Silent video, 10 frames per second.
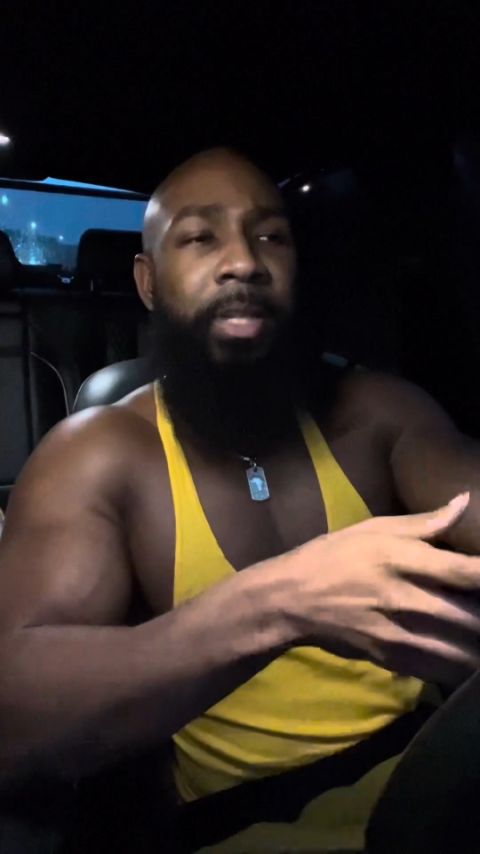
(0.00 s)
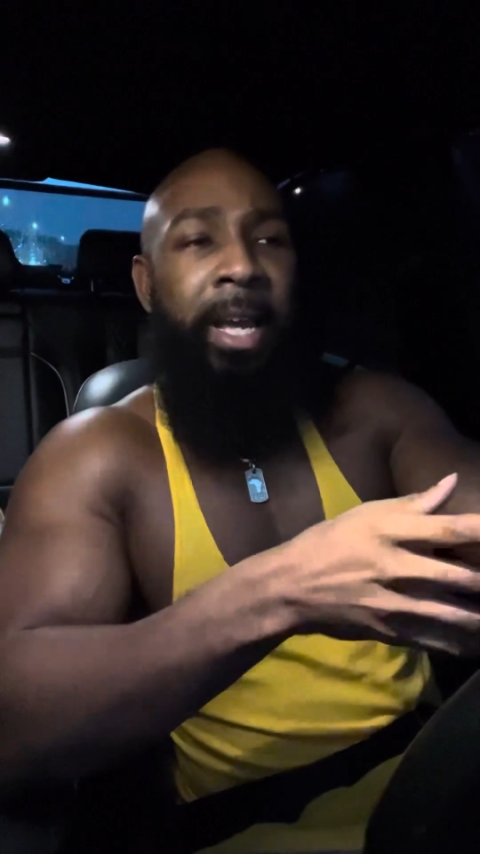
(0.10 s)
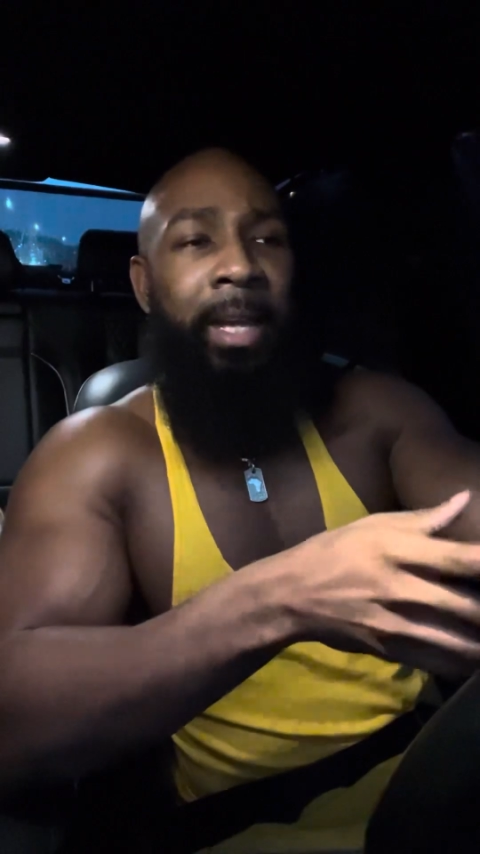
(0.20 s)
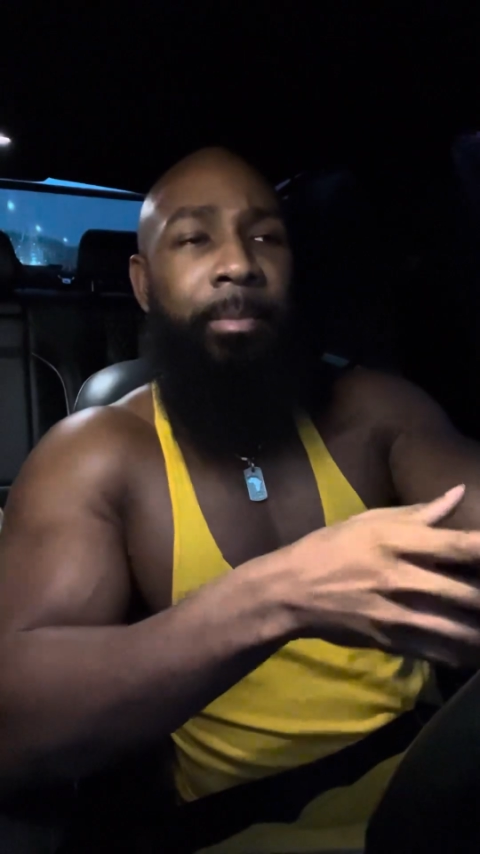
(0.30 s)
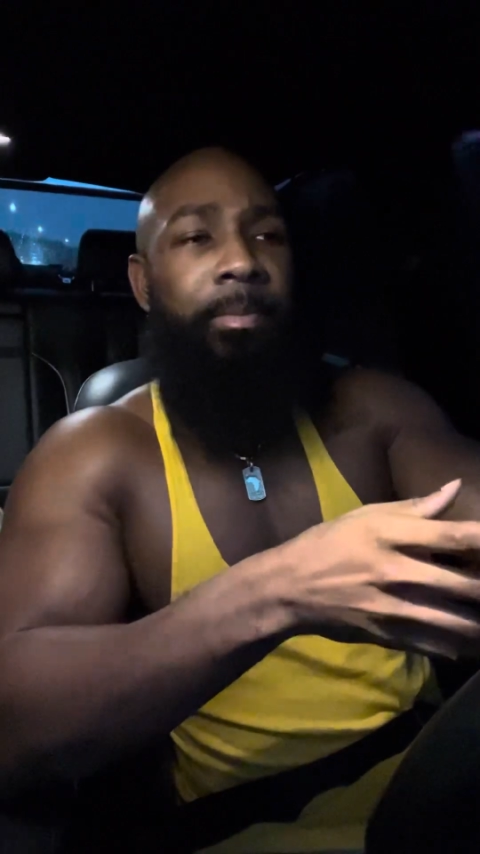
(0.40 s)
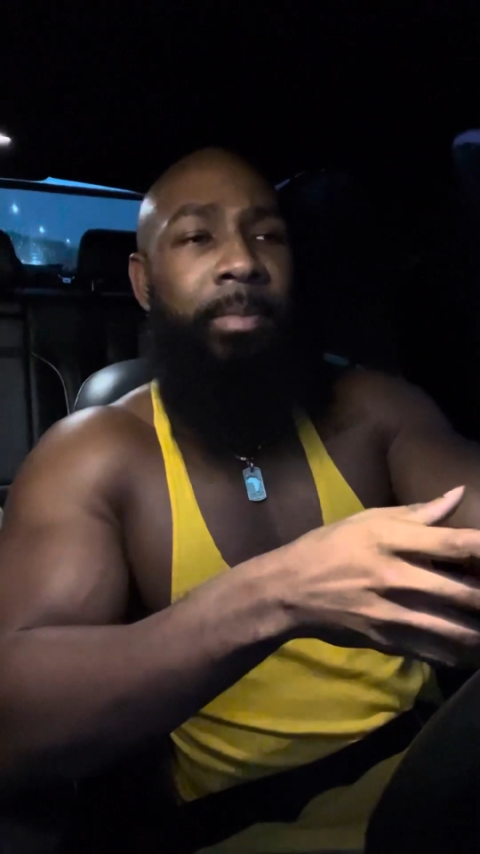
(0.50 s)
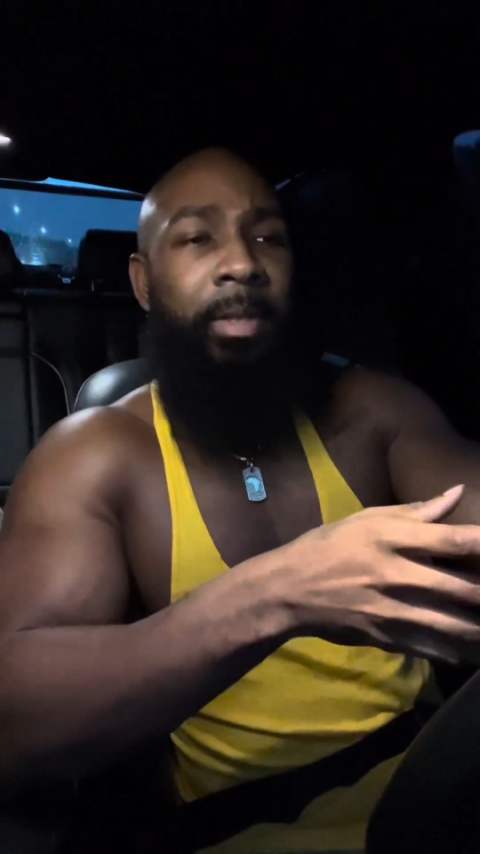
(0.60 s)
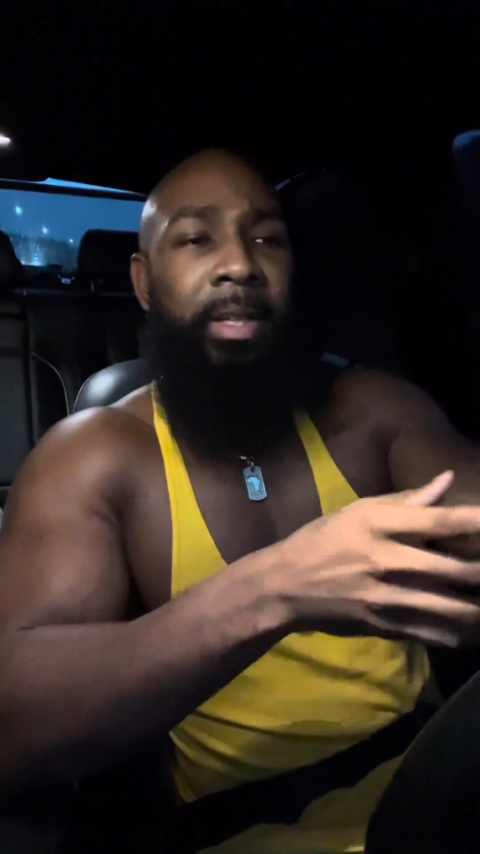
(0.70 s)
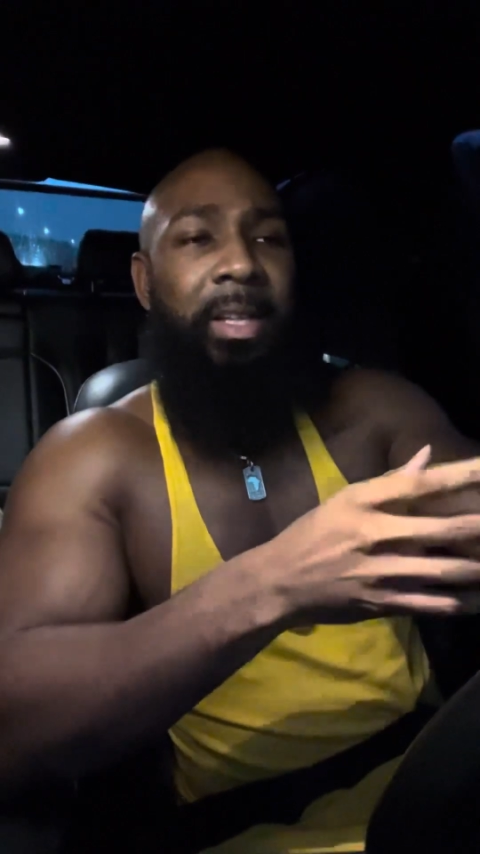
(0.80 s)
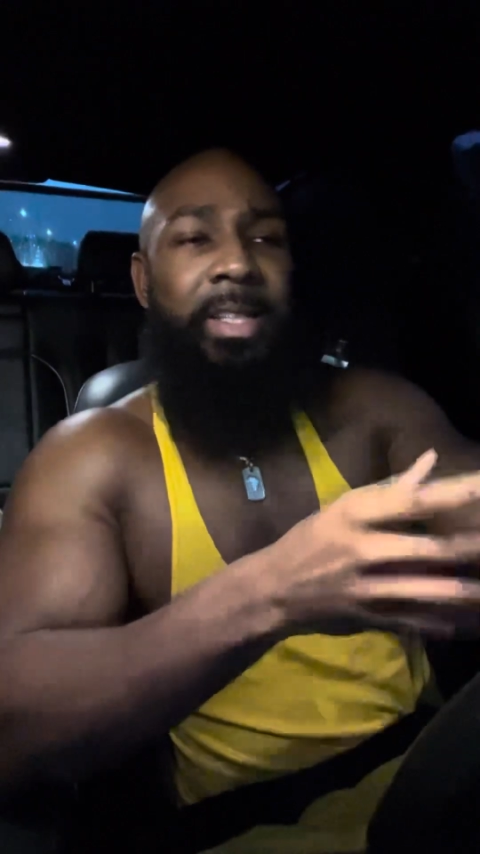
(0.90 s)

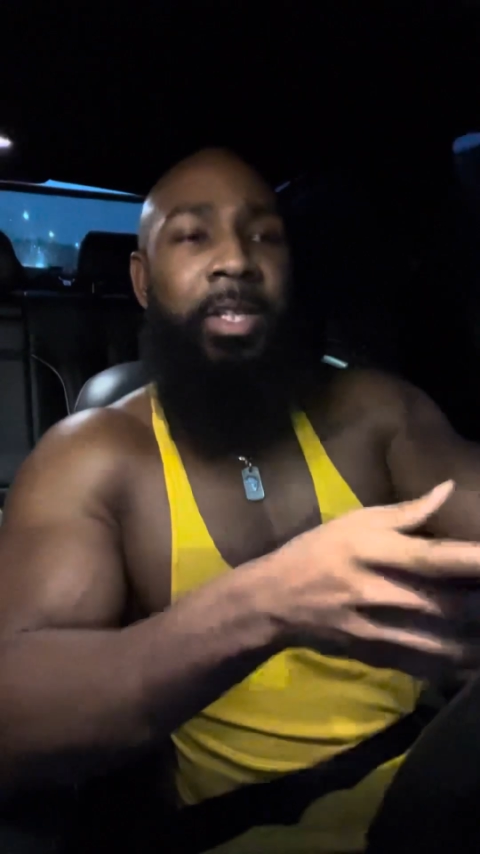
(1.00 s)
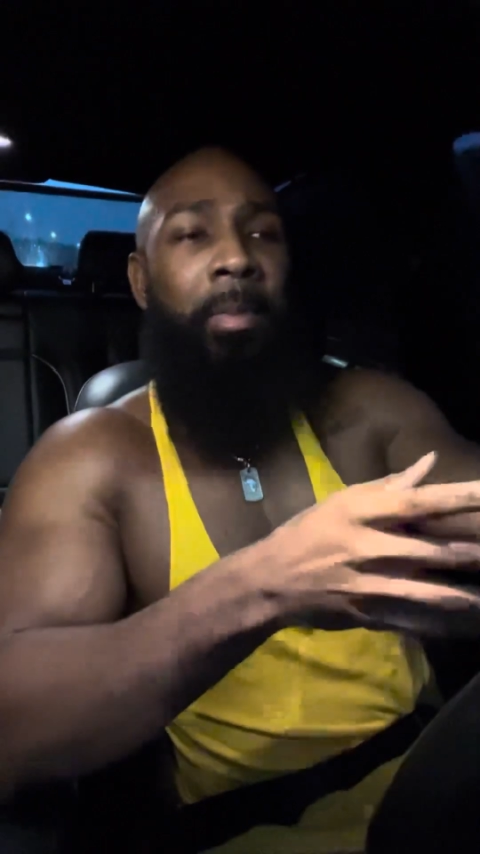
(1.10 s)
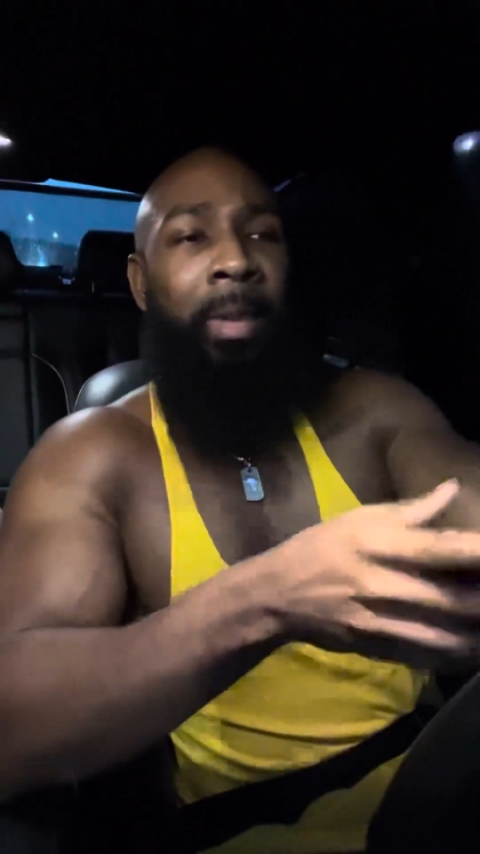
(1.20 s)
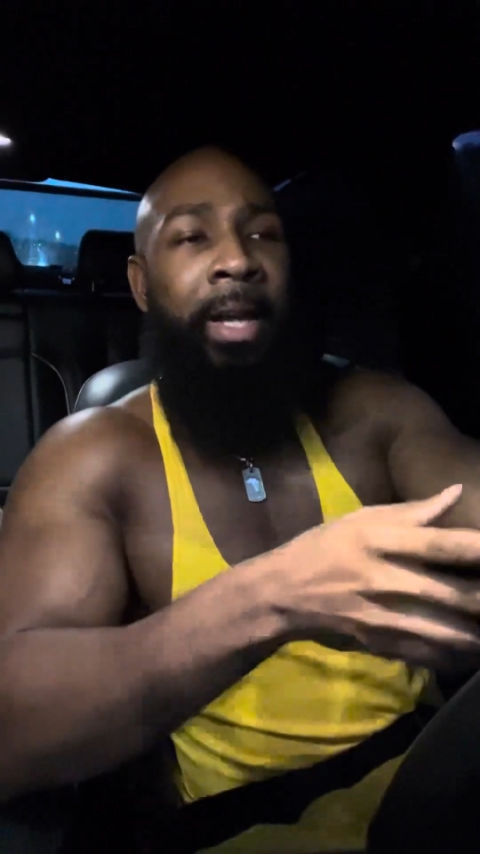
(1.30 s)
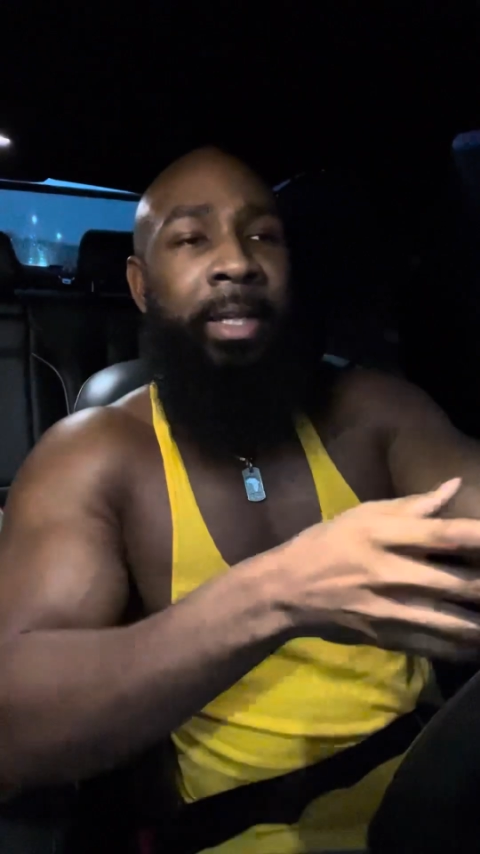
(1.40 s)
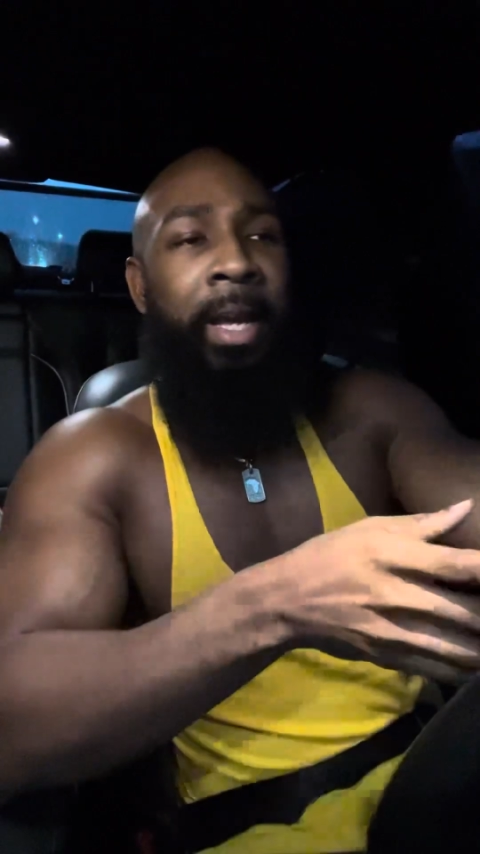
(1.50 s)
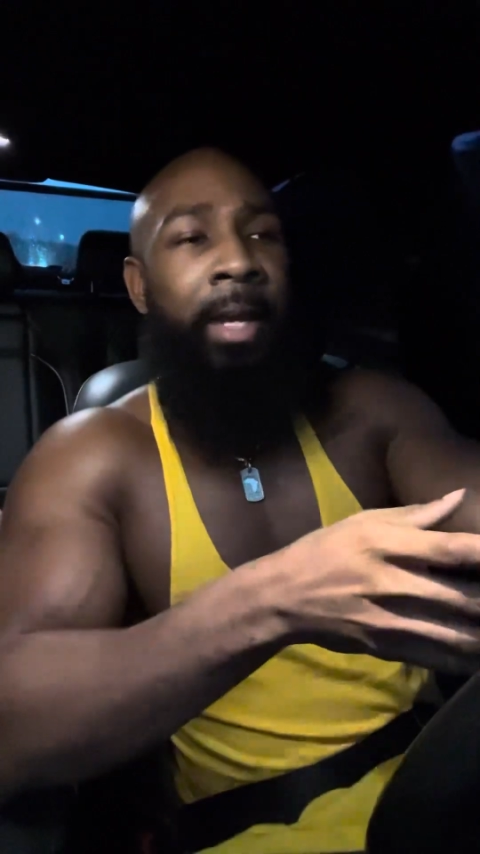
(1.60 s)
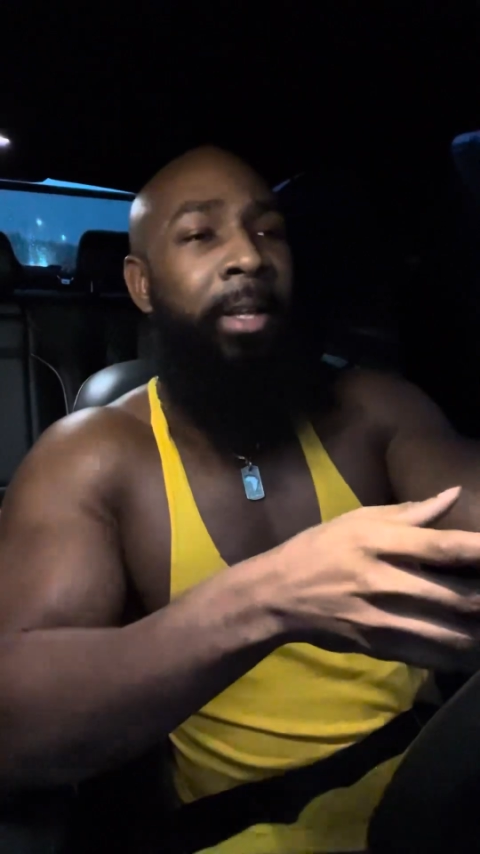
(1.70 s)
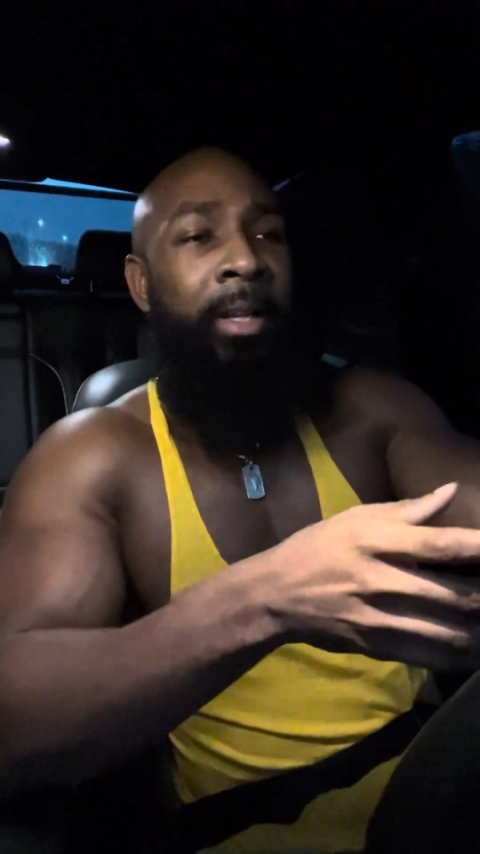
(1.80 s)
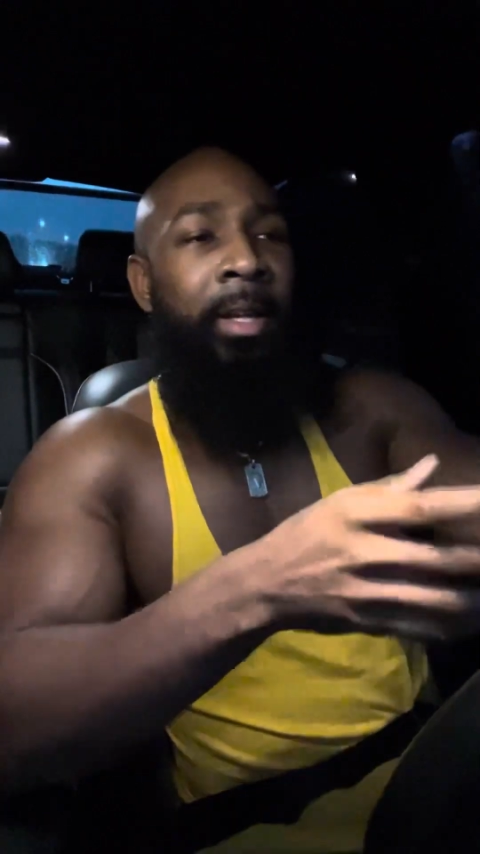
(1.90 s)
name. It's something like that.